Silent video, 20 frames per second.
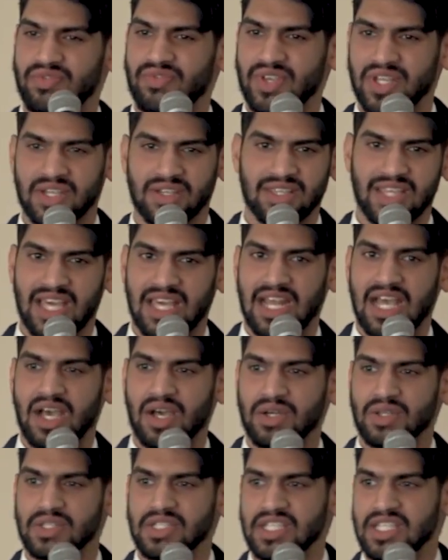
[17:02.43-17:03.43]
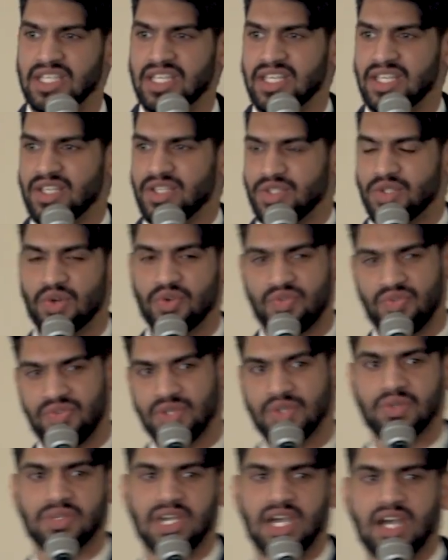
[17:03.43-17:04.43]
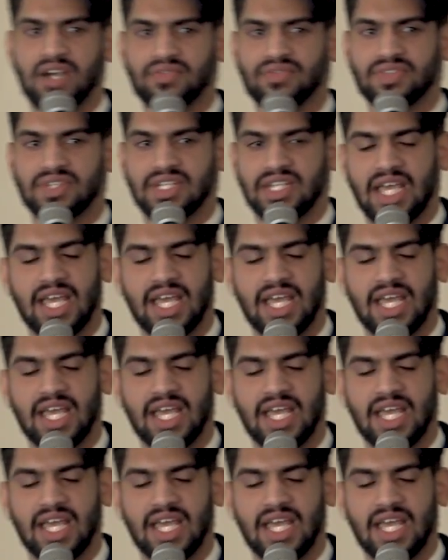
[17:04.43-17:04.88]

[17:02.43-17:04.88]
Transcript: figure that out, you'll feel confident.